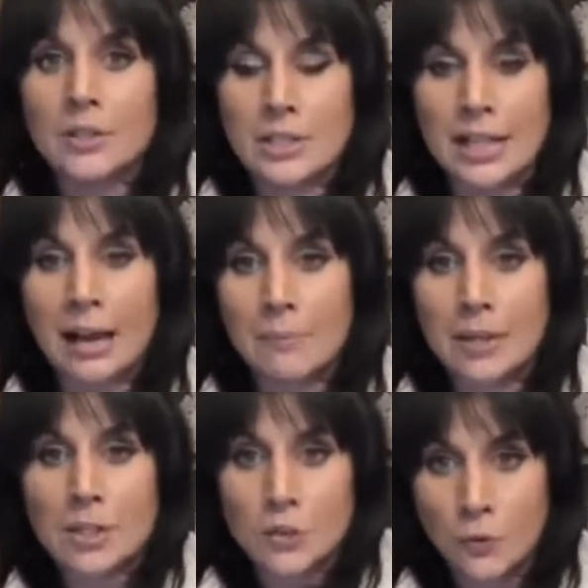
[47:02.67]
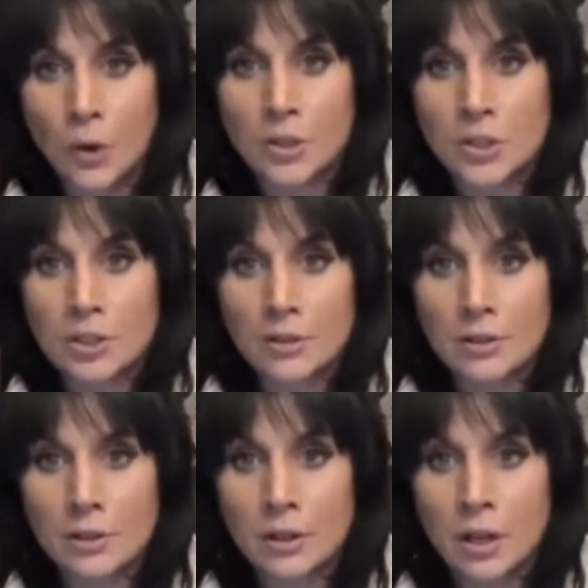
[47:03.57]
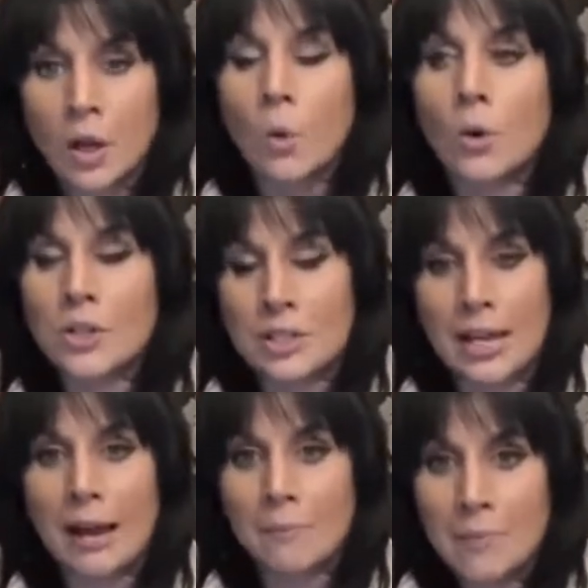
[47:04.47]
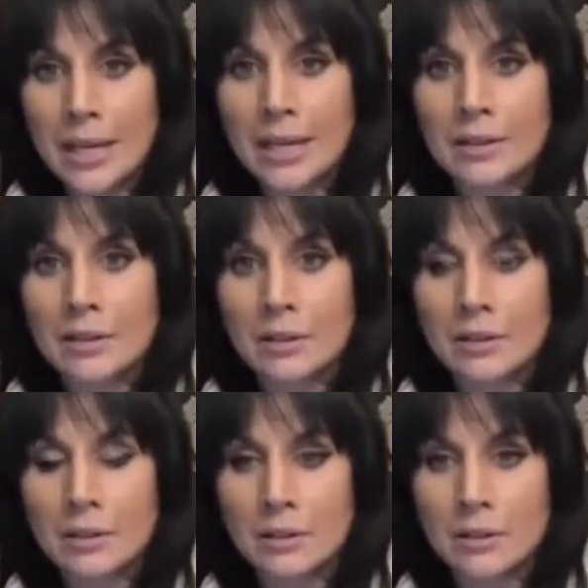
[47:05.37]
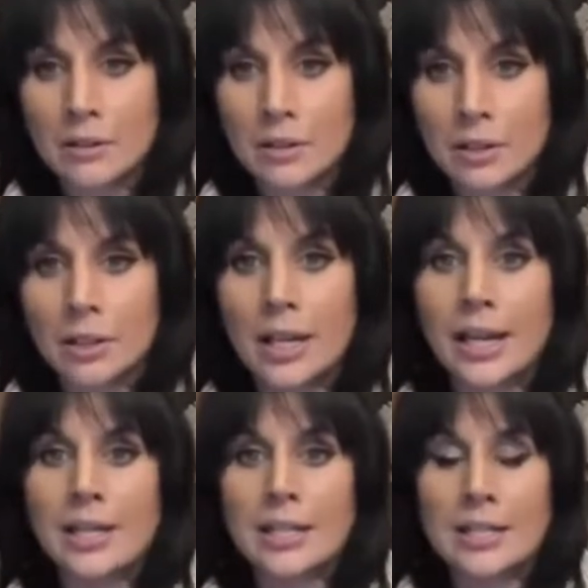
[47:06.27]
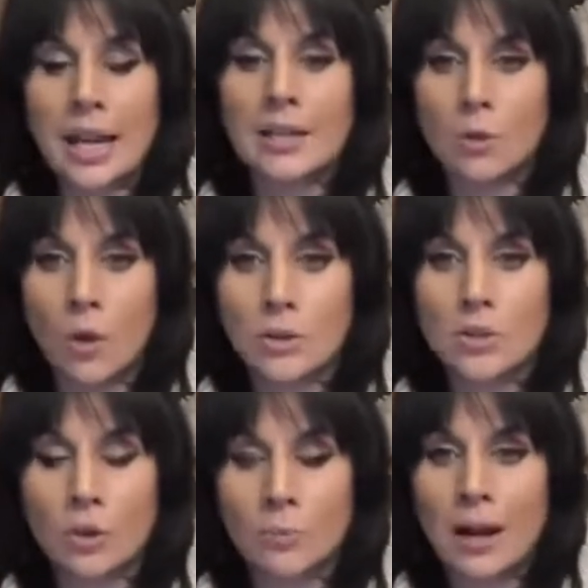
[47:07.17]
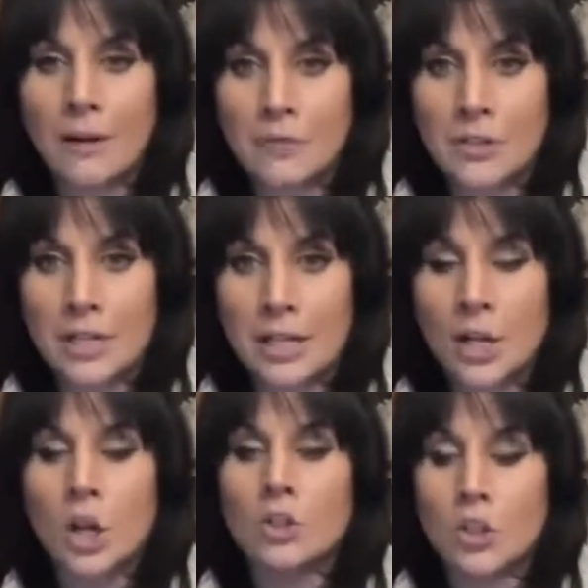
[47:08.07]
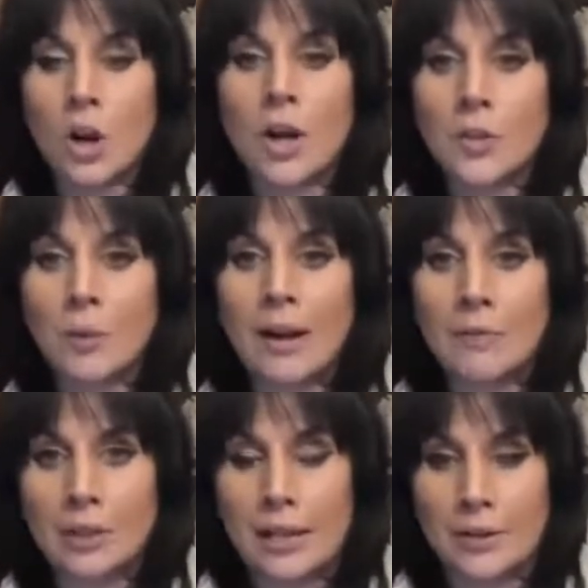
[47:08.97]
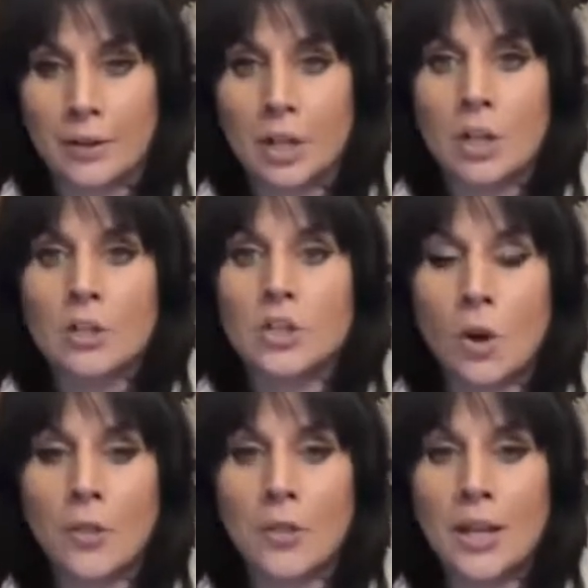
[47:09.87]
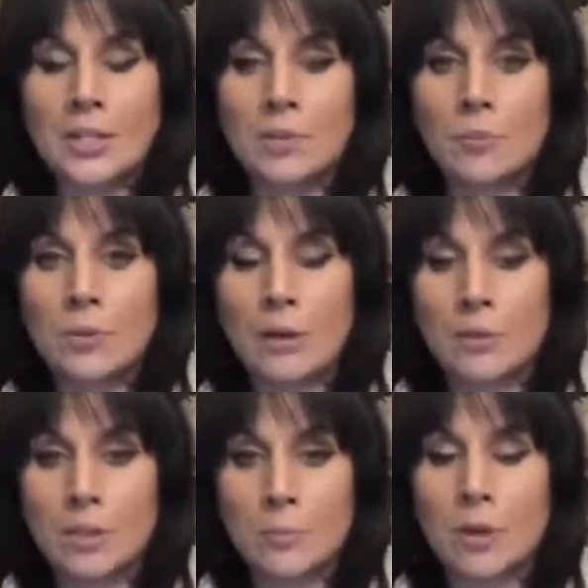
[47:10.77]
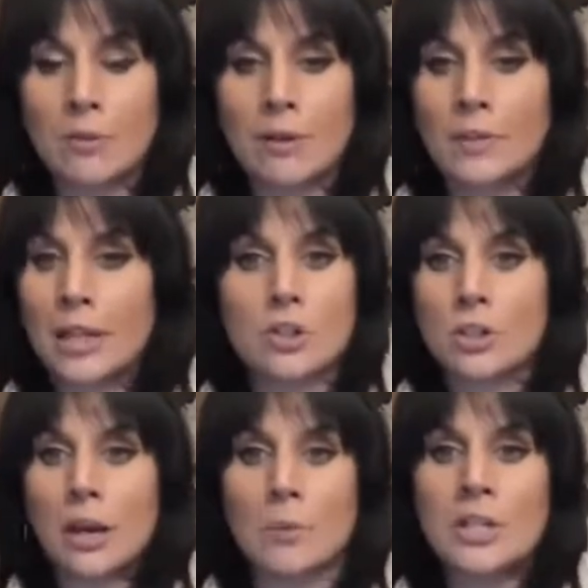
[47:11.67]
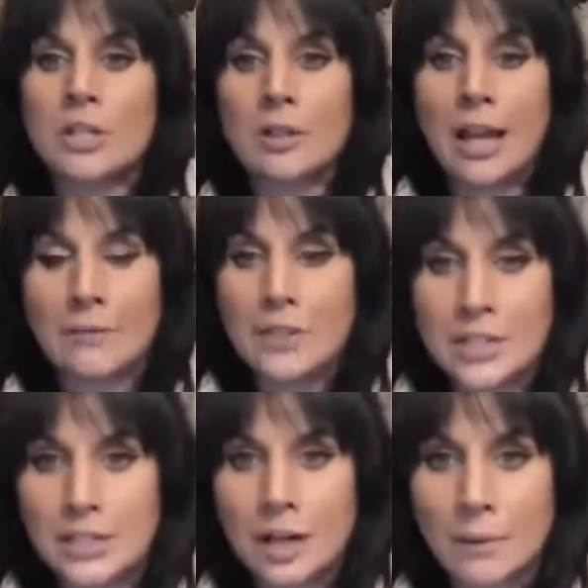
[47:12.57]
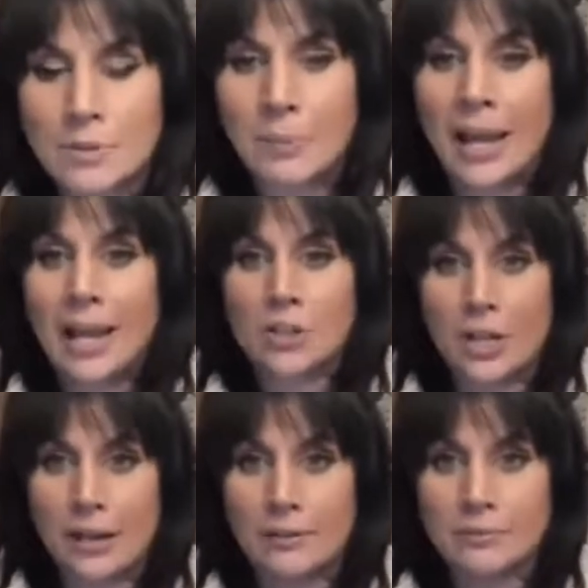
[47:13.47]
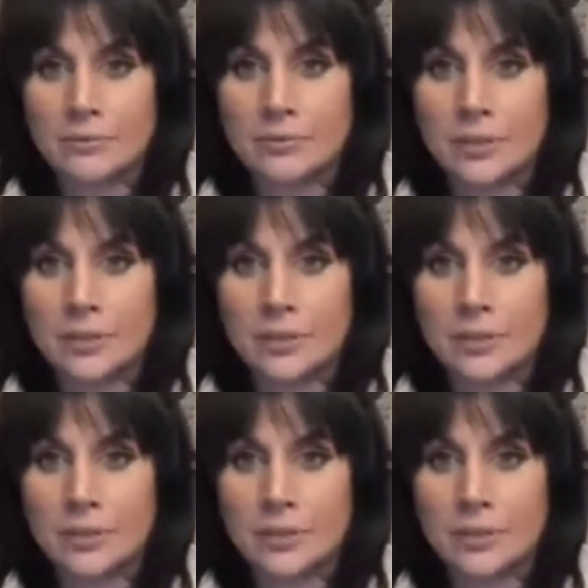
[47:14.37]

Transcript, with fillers: Does that mean it's false, or does that mean it is a long term prophecy? John the Revelator saw things that are in the Book of Revelation that we still haven't seen come to pass yet.